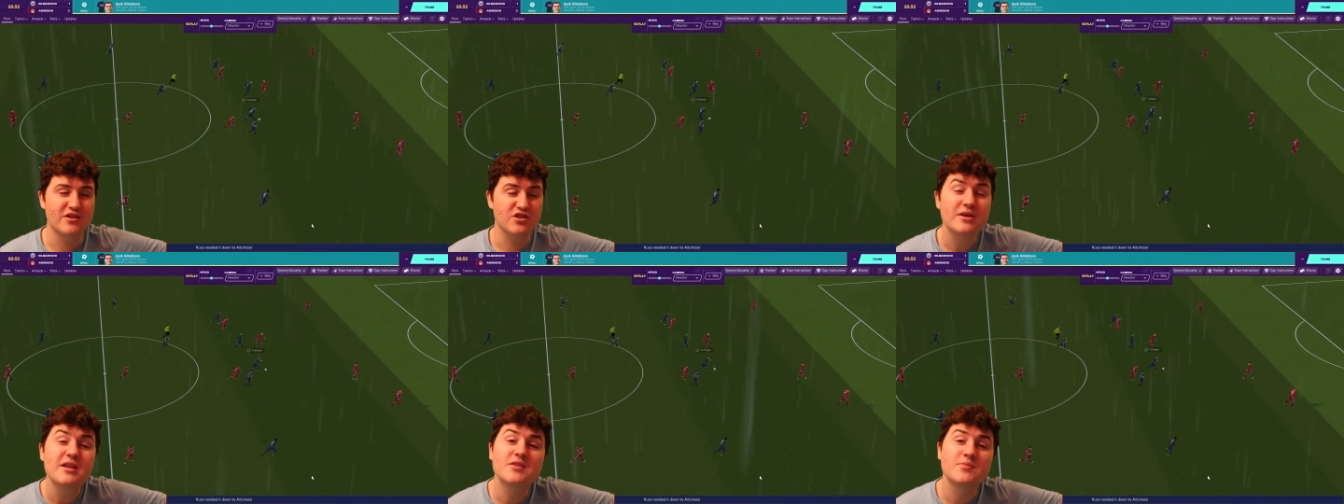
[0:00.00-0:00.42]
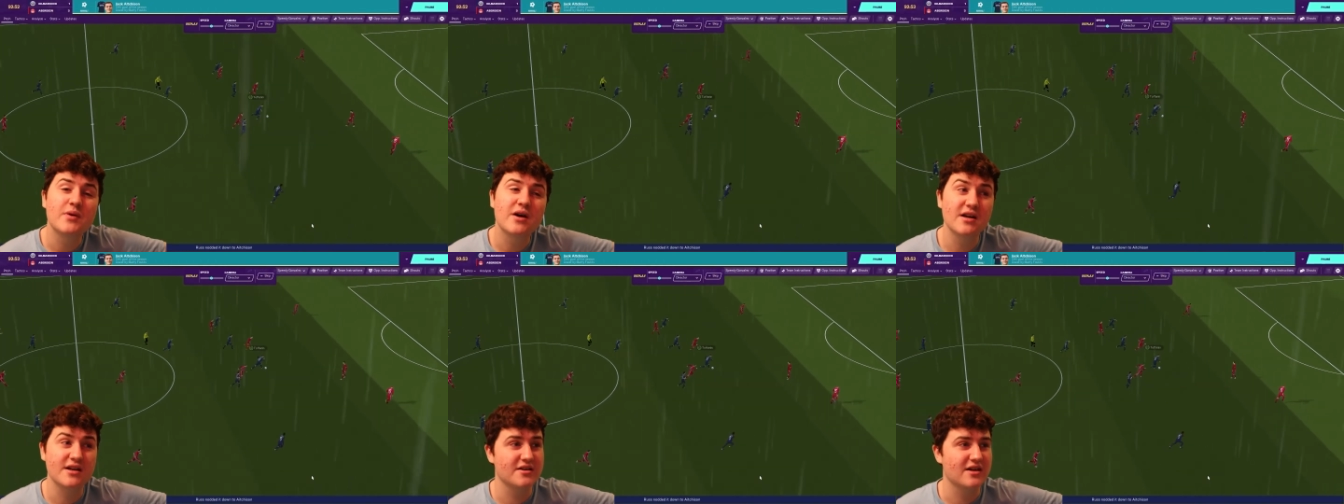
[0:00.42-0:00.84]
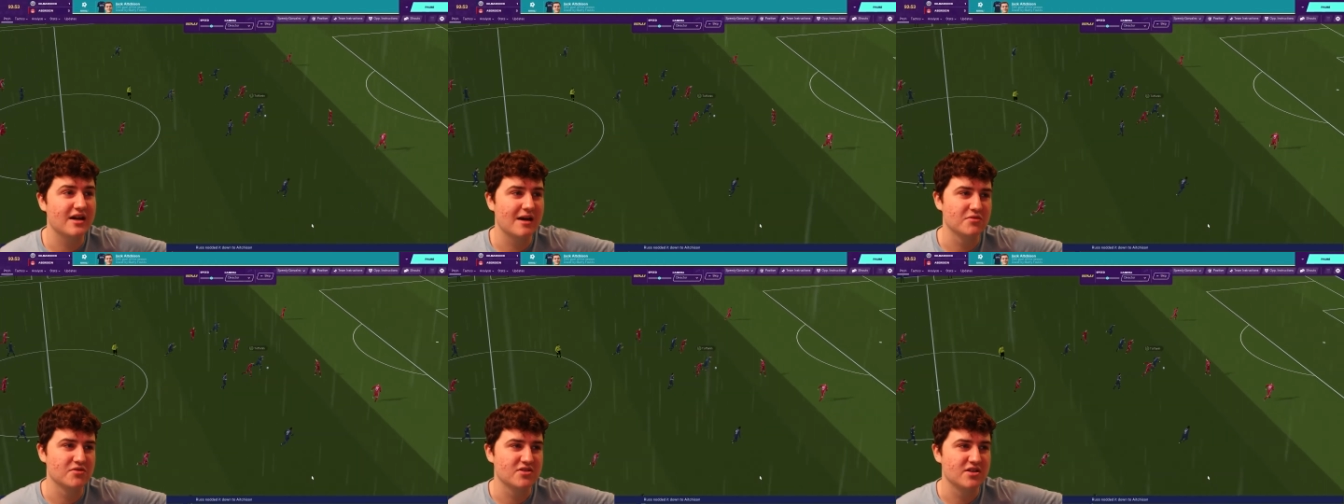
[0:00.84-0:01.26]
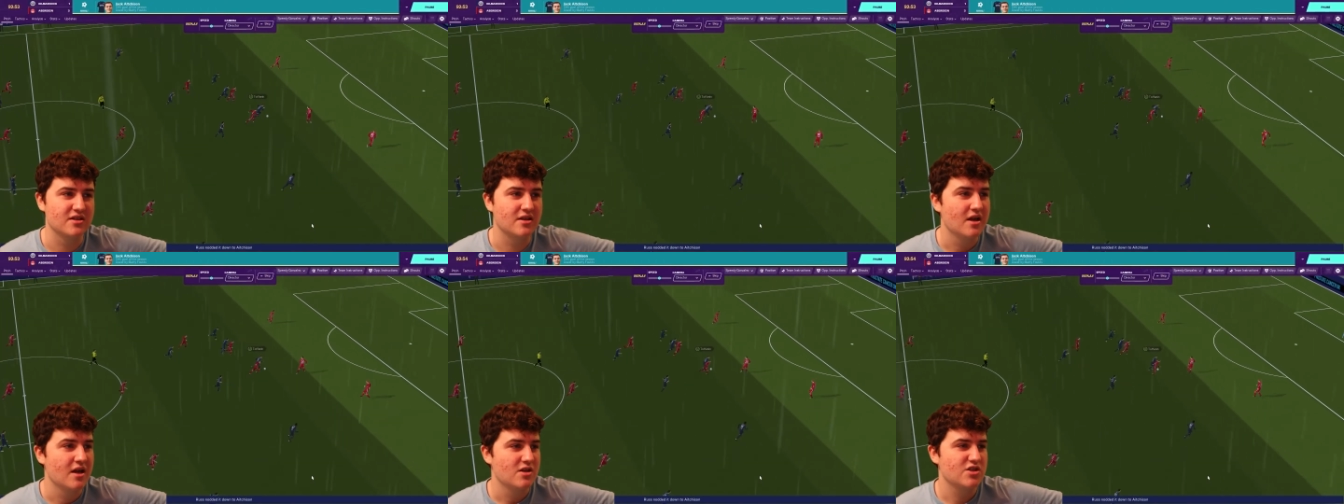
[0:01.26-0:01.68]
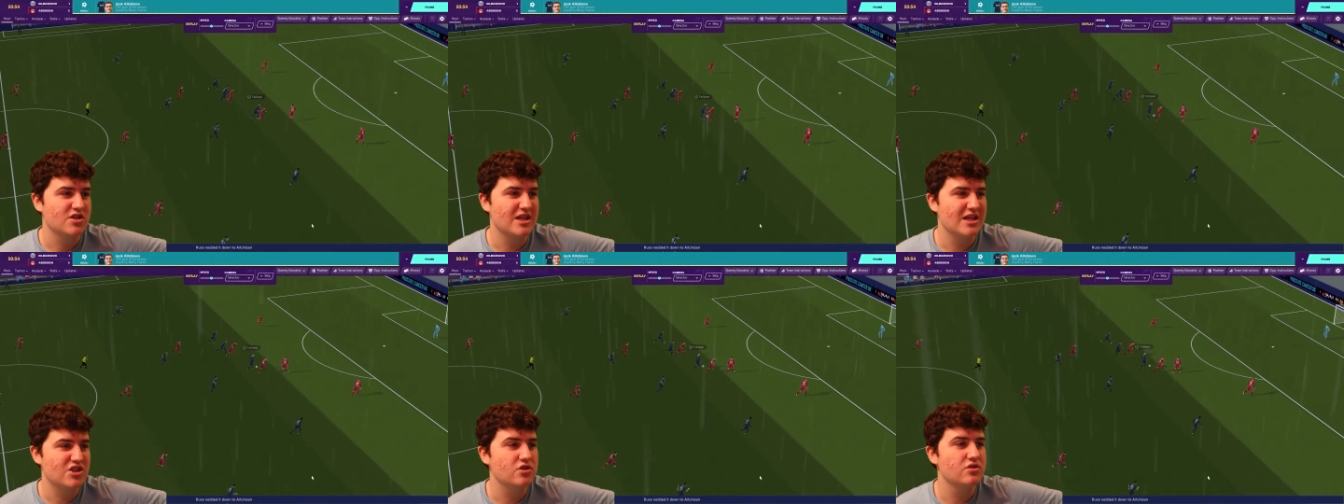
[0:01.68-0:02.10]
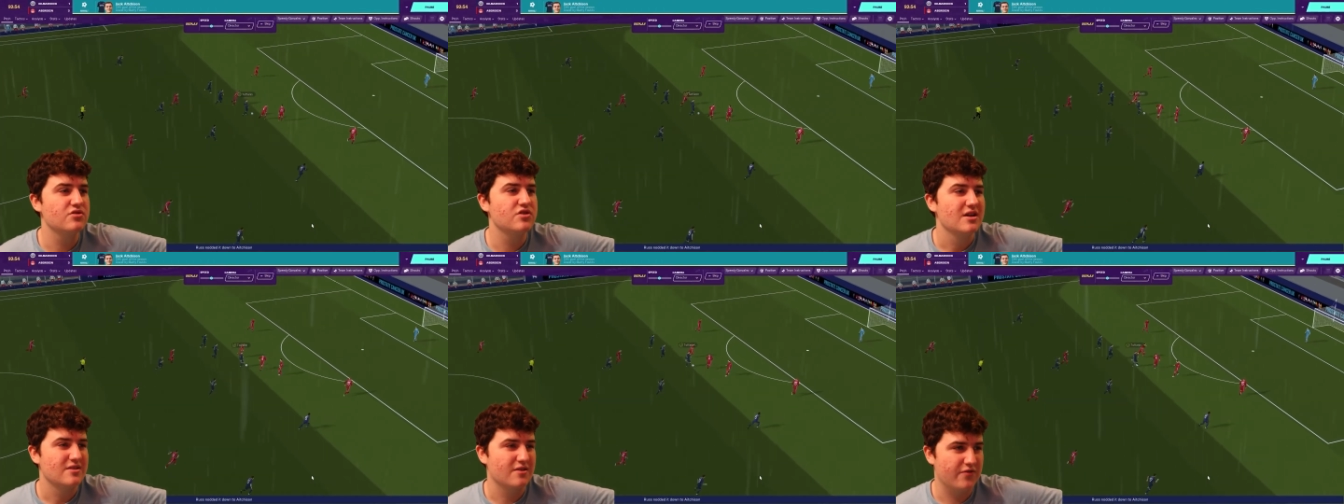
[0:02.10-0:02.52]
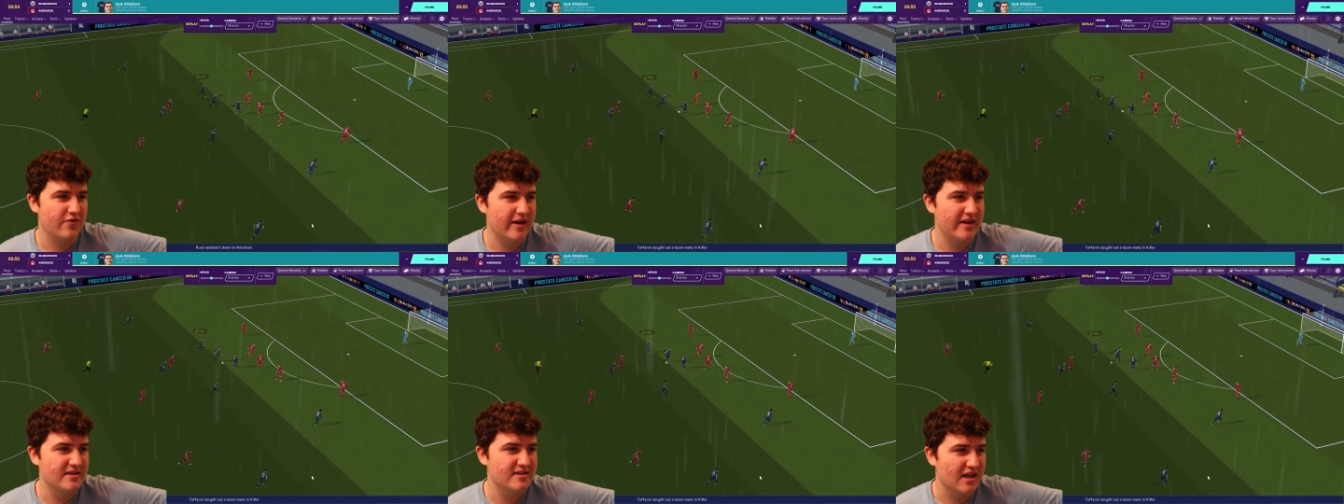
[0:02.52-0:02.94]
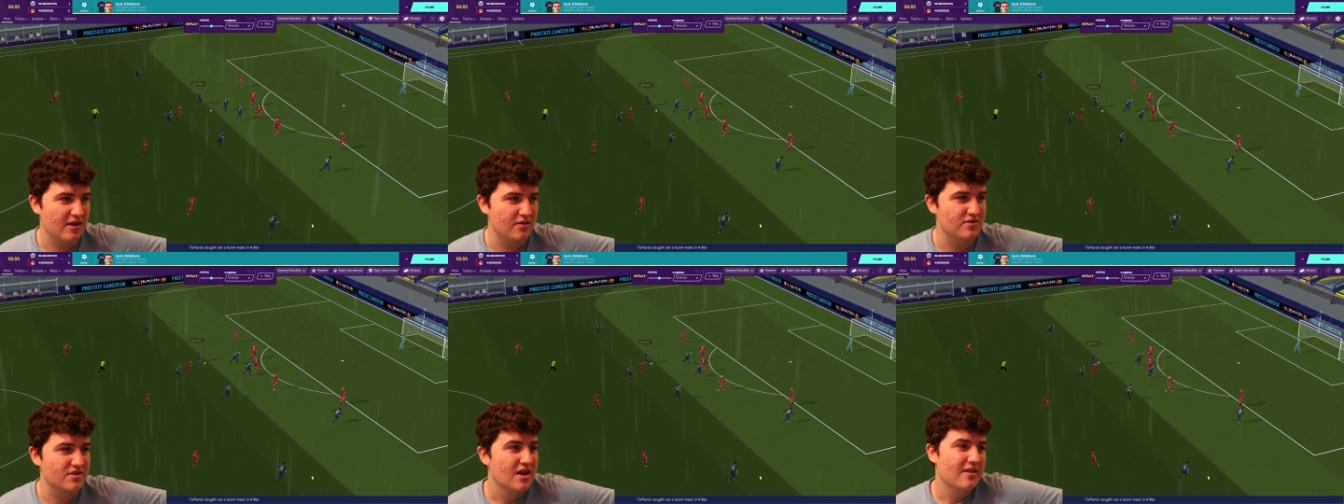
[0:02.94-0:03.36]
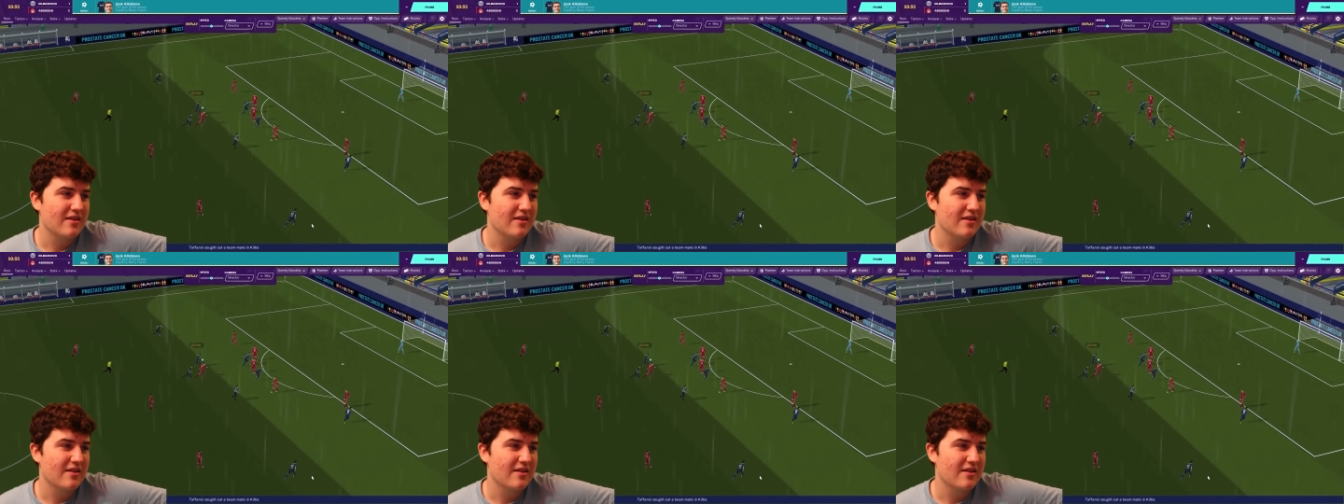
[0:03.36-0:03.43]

it's Queen's Park or Hamilton. Stay tuned to find out.